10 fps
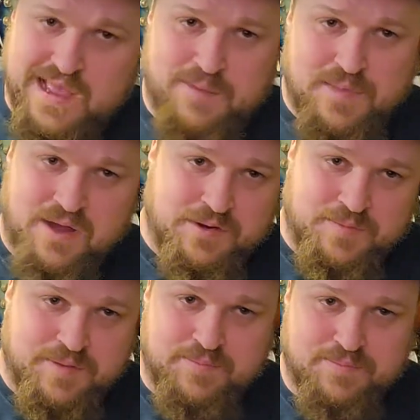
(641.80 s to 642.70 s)
not going to
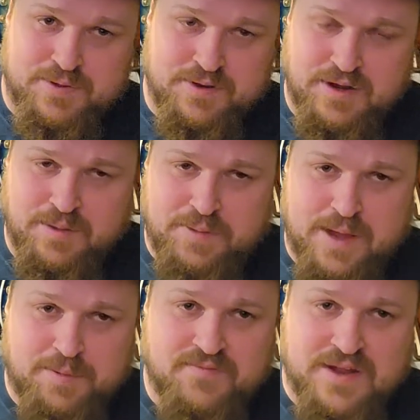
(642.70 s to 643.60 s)
be putting any
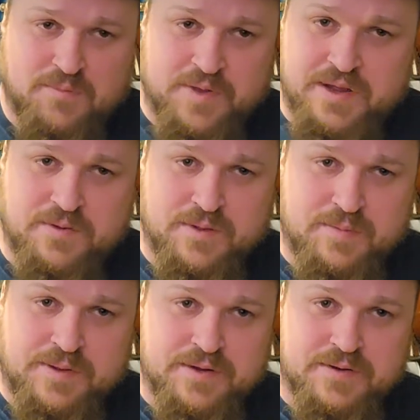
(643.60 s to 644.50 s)
Pappy Van Winkle
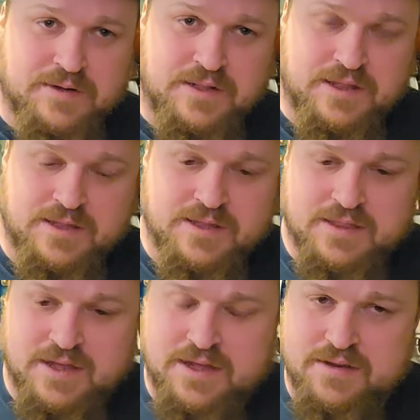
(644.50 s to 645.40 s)
up here or anything like
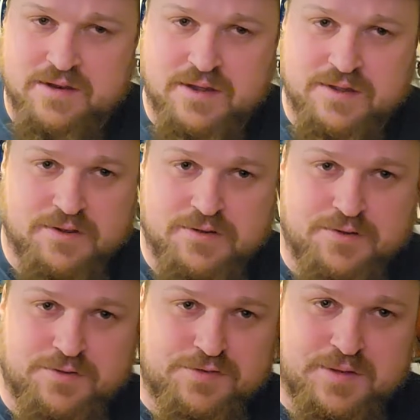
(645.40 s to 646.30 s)
that.
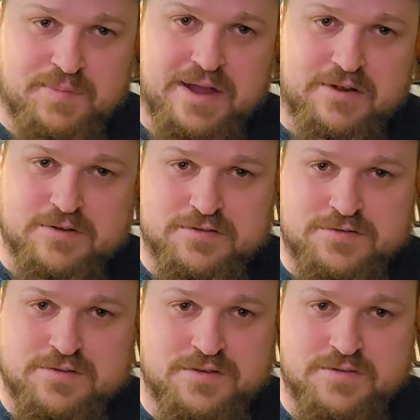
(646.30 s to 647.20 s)
You'll see
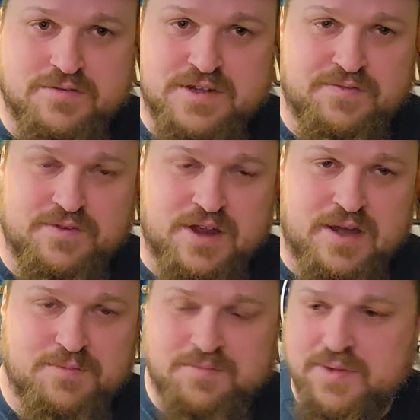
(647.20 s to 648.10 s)
makers and different
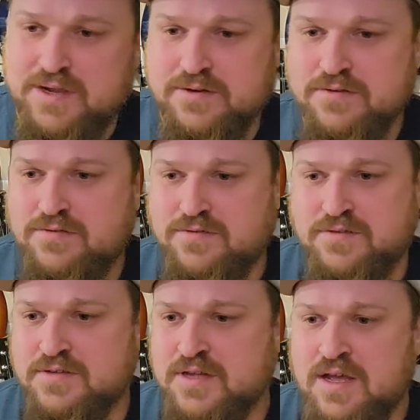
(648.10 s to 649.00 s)
types of makers
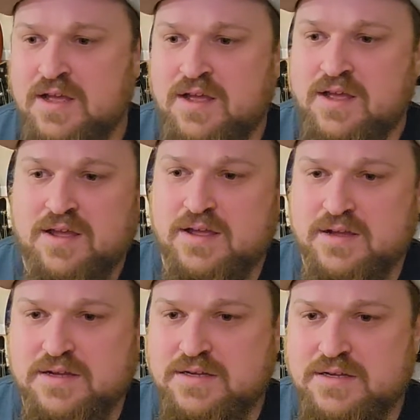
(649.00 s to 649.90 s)
and
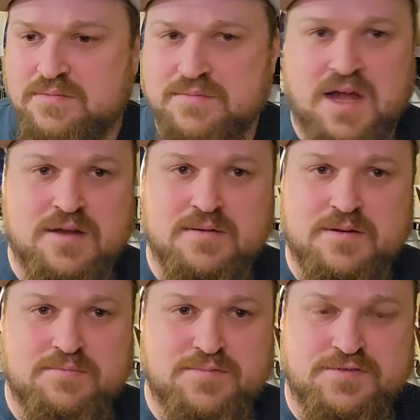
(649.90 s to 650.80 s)

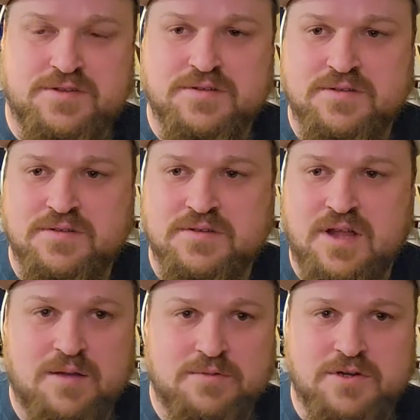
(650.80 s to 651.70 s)
knobs and
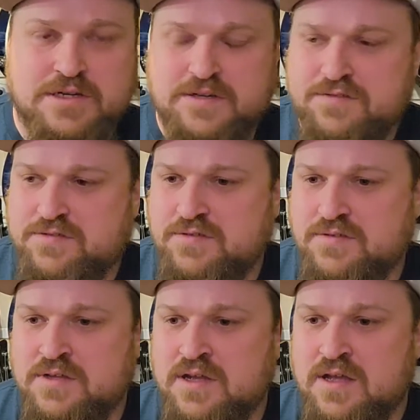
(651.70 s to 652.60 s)
Knob Creeks and
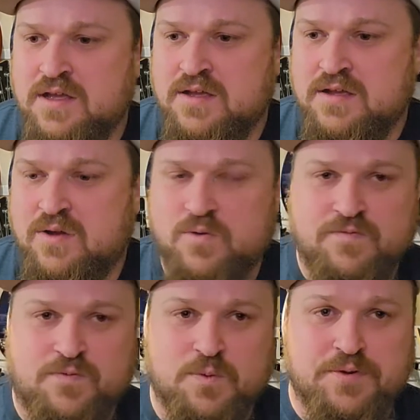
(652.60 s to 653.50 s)
Old
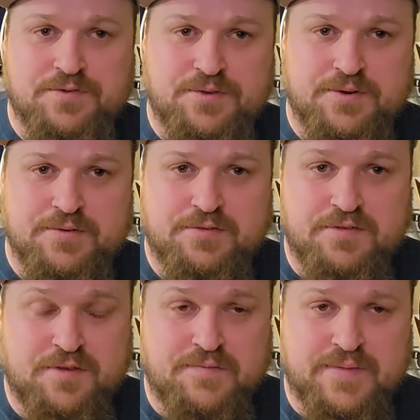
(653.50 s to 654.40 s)
Foresters and
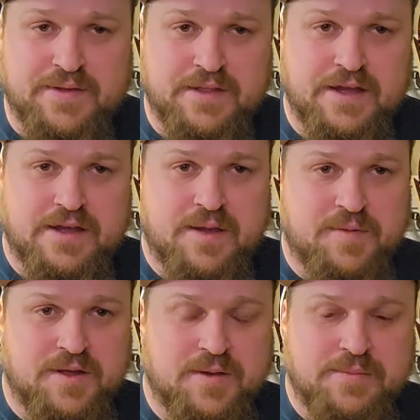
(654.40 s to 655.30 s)
stuff like that
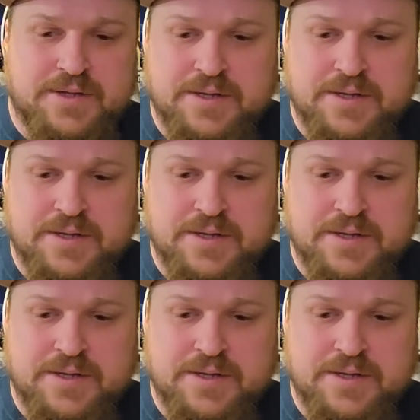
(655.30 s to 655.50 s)
coming up.